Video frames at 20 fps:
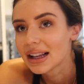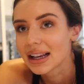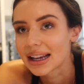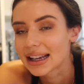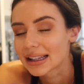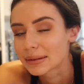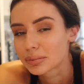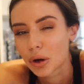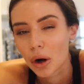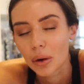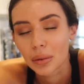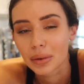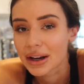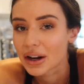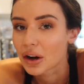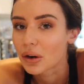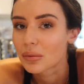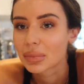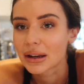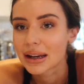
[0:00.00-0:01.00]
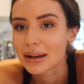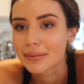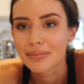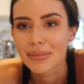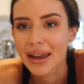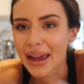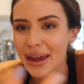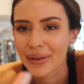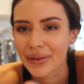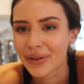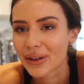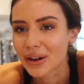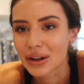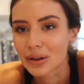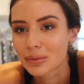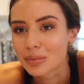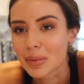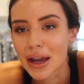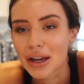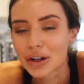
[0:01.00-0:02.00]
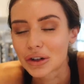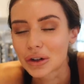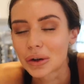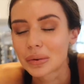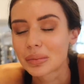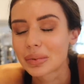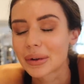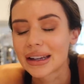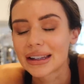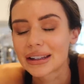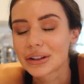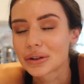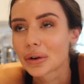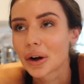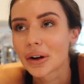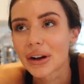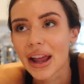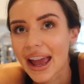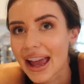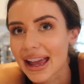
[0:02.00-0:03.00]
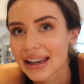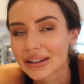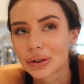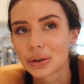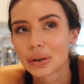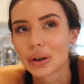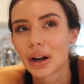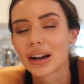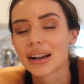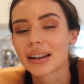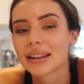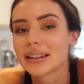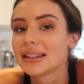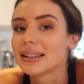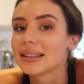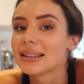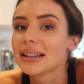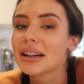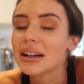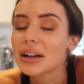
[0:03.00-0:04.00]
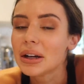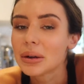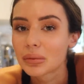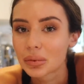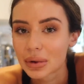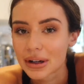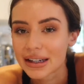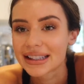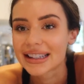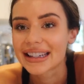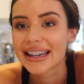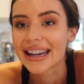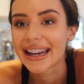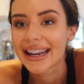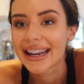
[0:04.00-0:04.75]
it's probably a complete myth that you've made up in your own head, or like that's pretty